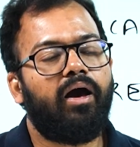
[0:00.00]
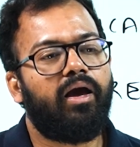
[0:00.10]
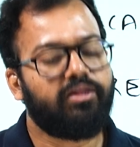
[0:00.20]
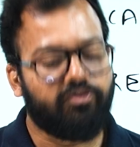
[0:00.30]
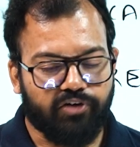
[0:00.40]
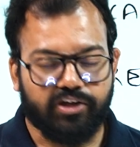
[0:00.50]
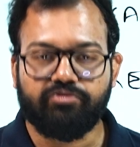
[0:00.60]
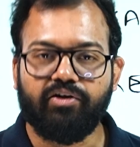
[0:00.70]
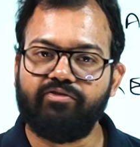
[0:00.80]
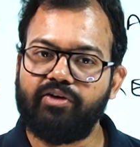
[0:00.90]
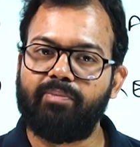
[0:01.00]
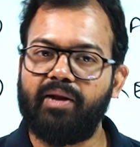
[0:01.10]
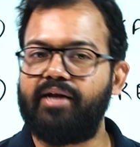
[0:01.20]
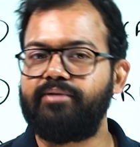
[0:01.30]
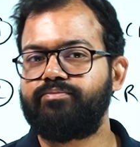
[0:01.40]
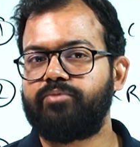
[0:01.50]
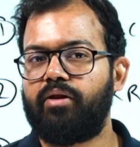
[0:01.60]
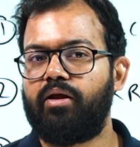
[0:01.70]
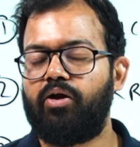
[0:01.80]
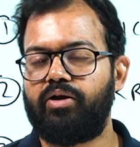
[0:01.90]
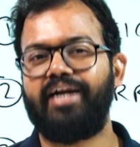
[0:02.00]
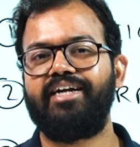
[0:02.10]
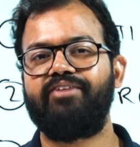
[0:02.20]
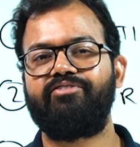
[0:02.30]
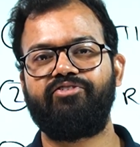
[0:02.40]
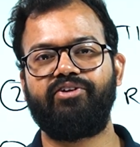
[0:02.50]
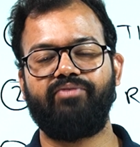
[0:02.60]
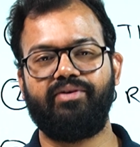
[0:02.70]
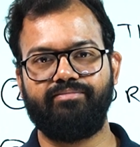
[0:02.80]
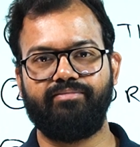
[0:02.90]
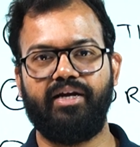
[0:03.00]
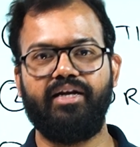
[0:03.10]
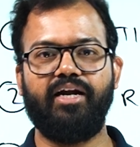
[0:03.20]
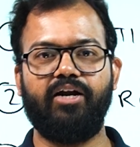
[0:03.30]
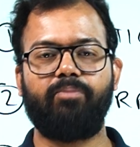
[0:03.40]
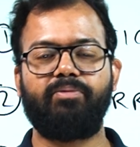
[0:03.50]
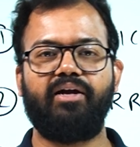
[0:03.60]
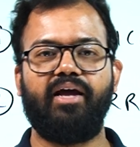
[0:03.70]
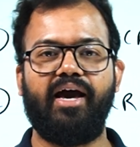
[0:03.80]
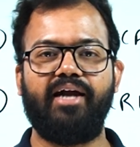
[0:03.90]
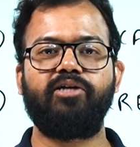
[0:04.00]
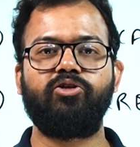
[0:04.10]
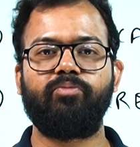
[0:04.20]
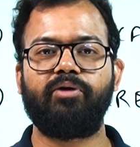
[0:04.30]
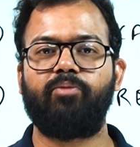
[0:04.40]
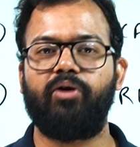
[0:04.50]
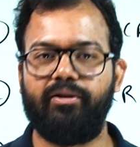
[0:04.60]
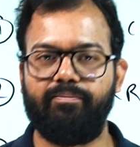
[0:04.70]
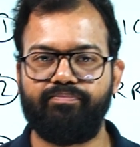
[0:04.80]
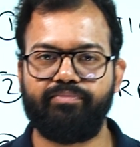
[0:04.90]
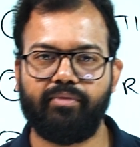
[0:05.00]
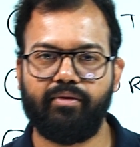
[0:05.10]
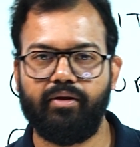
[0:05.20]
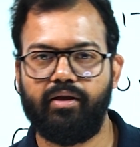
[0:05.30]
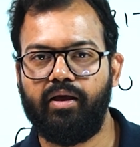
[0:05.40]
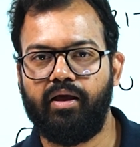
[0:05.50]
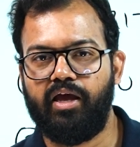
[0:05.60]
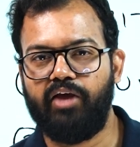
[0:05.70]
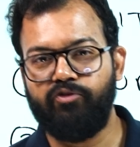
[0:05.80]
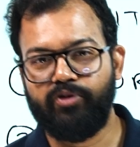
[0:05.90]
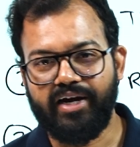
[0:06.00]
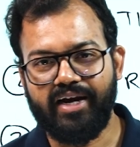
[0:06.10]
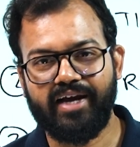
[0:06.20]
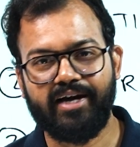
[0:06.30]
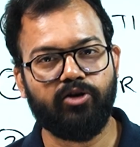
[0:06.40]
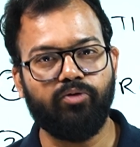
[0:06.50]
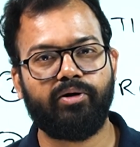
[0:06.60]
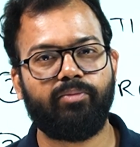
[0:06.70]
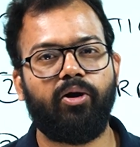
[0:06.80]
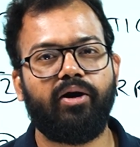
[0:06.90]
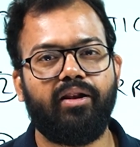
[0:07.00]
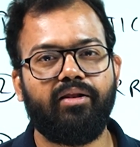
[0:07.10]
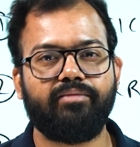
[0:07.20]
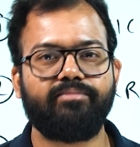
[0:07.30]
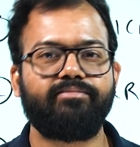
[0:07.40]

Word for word: in the first five-year plan, 1951, India adopted Harrod-Domar model. If you read Harrod-Domar model,